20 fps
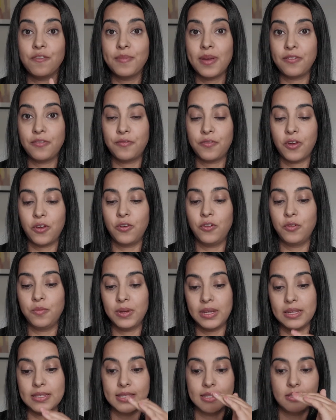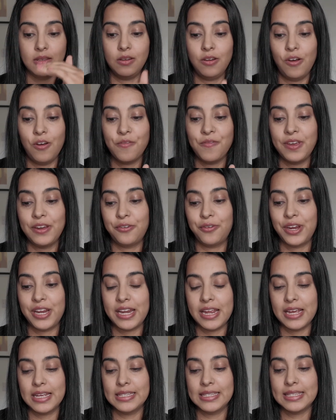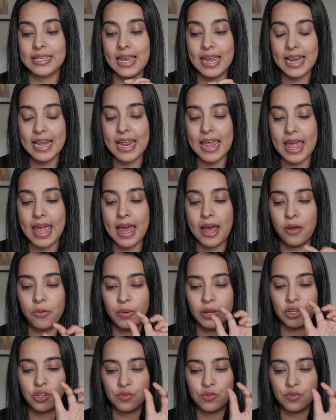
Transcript: my phone because there's a lot of ingredients in here